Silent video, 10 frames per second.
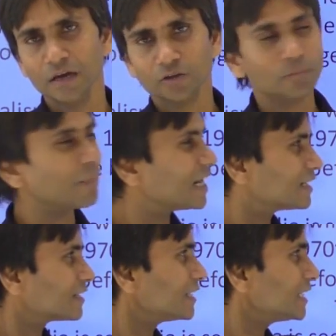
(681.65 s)
The
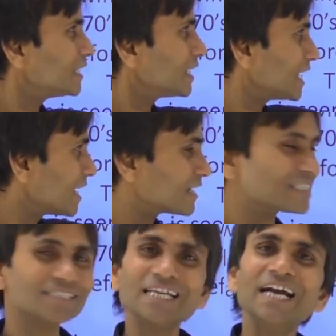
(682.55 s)
multi-layer
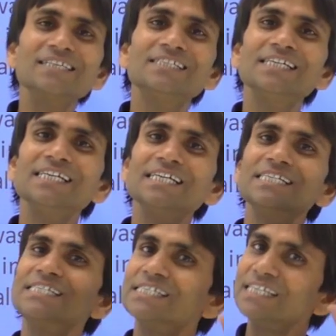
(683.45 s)
strategy
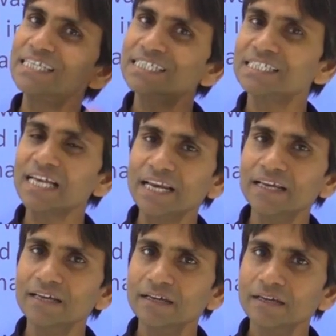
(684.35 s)
is
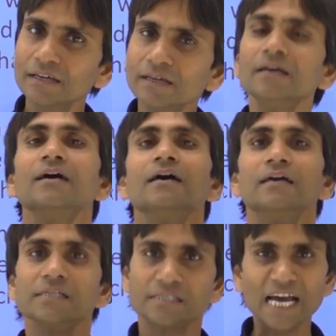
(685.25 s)
necessary.
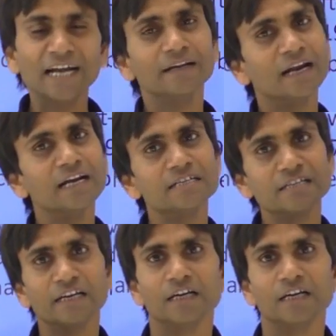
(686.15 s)
Center and state